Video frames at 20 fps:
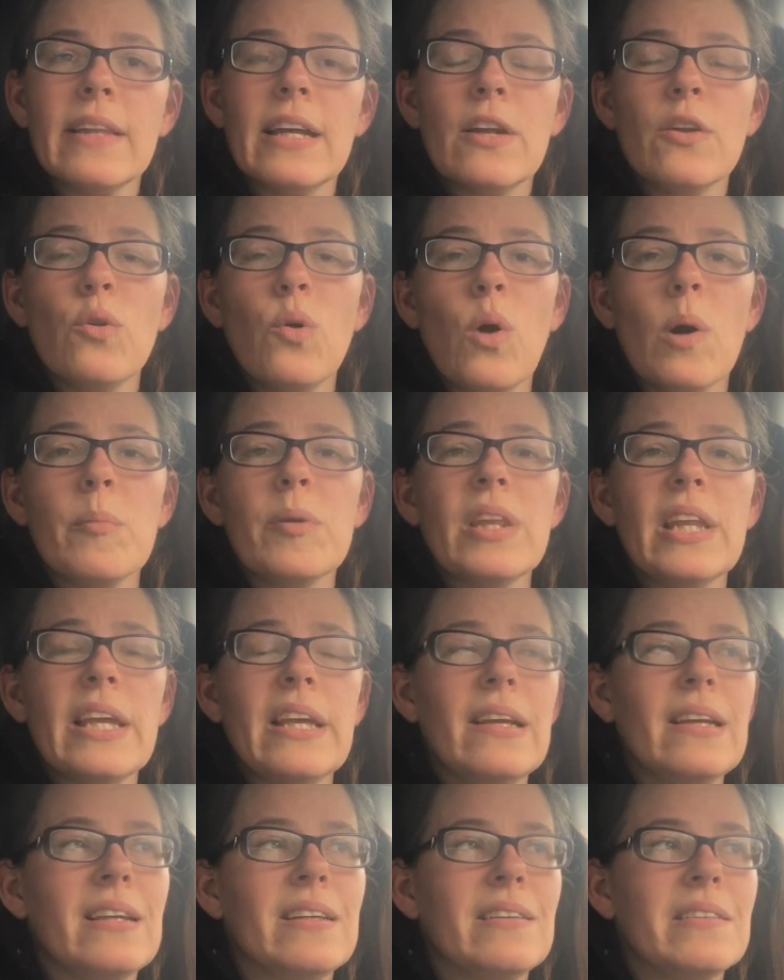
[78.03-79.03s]
that
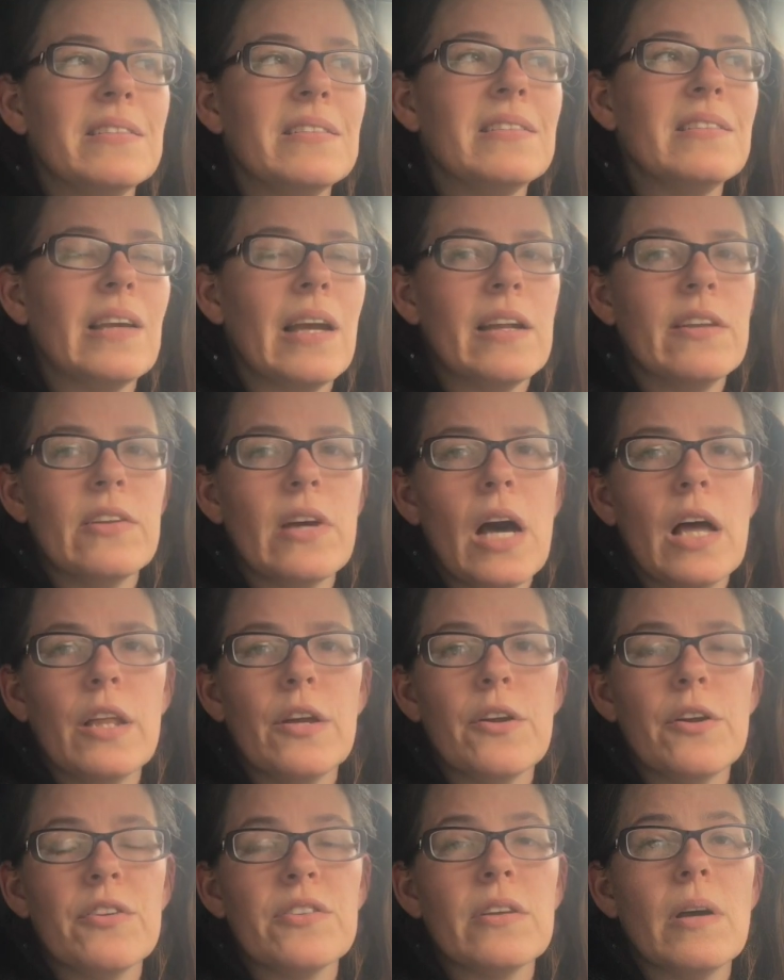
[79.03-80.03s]
normally is
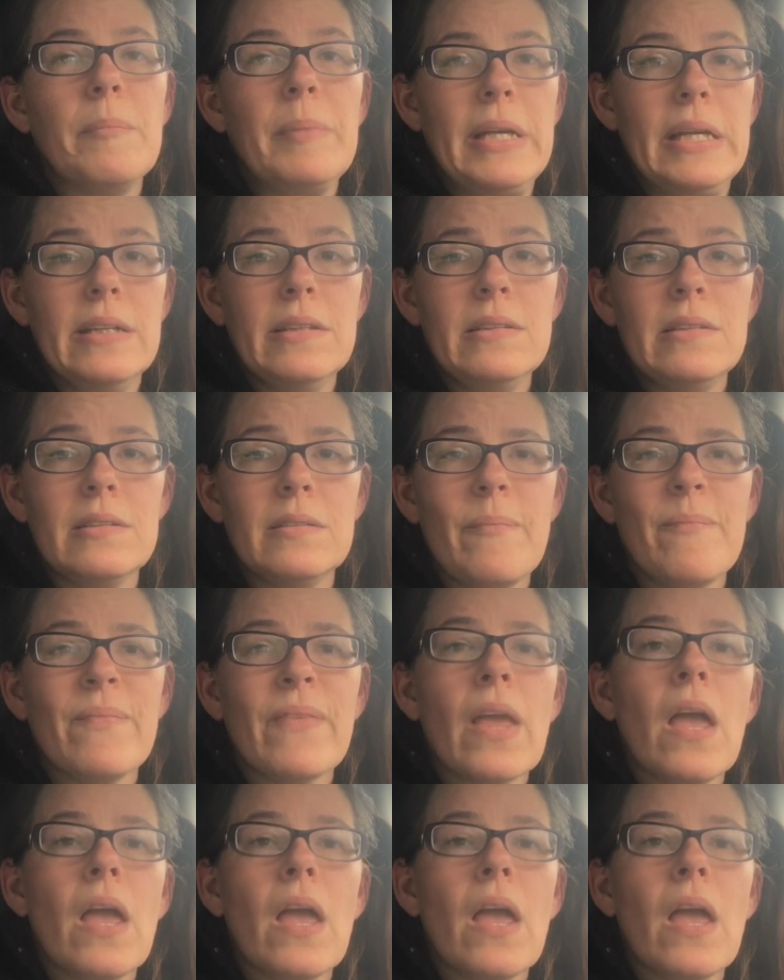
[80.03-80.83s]
$10 a piece.